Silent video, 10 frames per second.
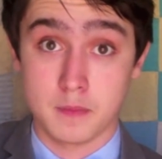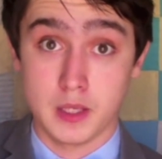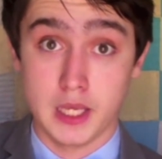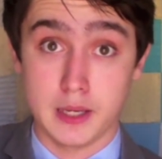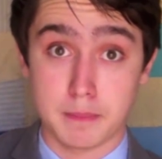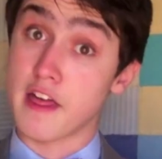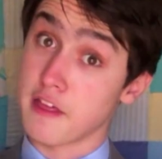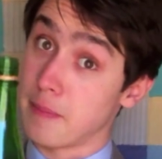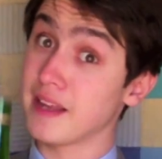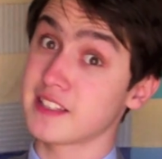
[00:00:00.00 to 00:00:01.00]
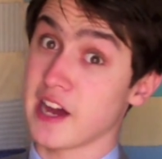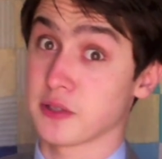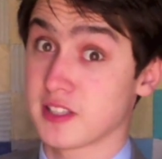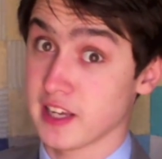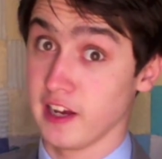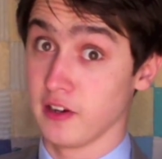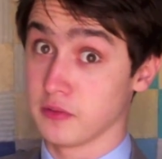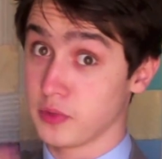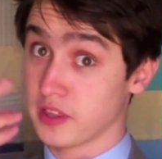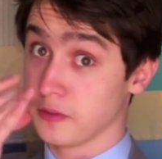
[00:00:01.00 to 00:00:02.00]
Yep, the penthouse scene
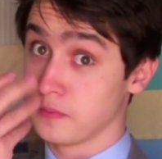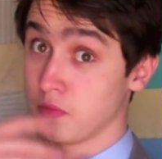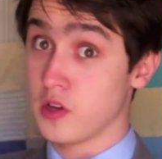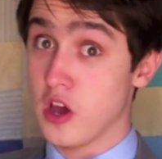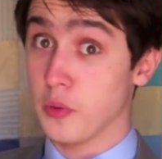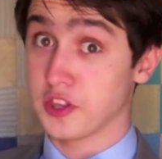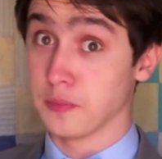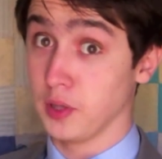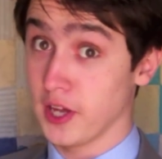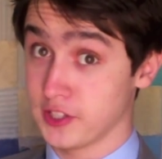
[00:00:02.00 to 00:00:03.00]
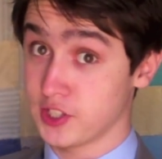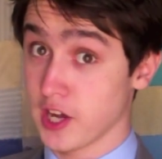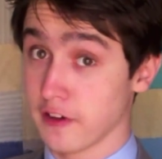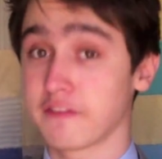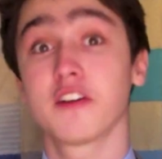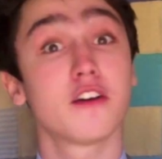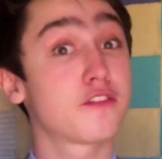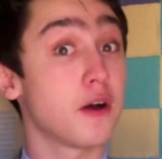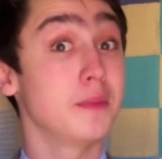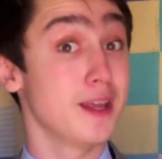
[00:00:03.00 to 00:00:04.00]
with the blood stuff
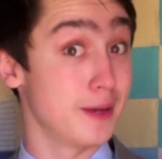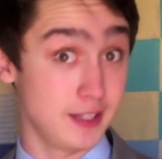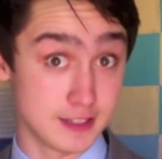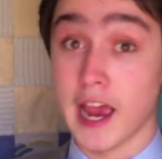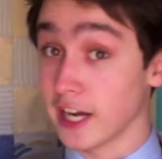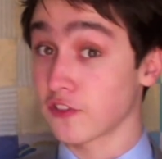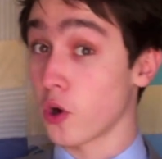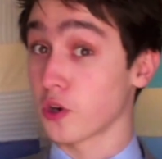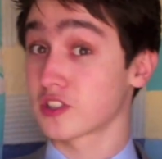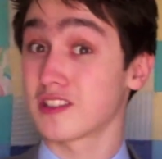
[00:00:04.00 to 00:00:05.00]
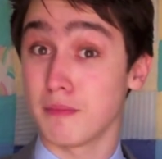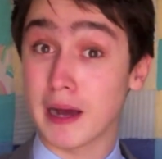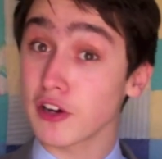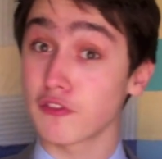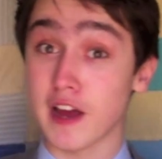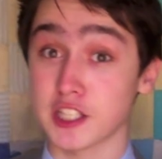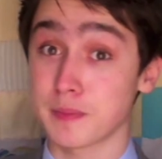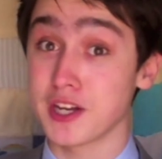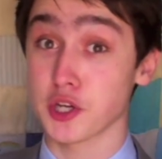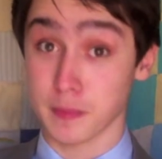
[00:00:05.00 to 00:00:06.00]
from Limitless, and of course, Michael
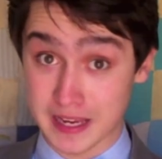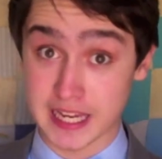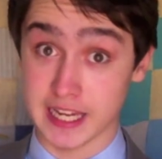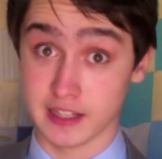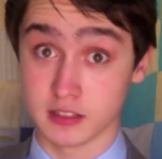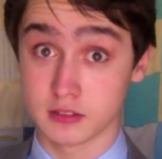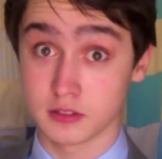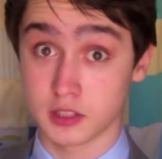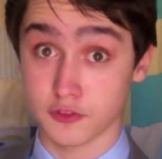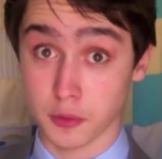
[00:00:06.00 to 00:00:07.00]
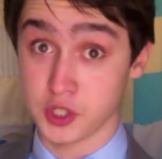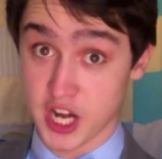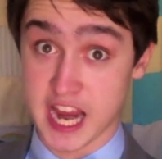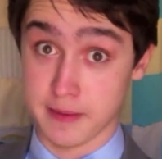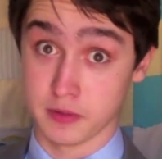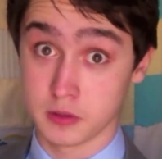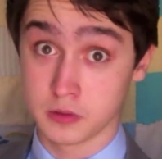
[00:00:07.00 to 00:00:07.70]
Fassbender peeing from Shame.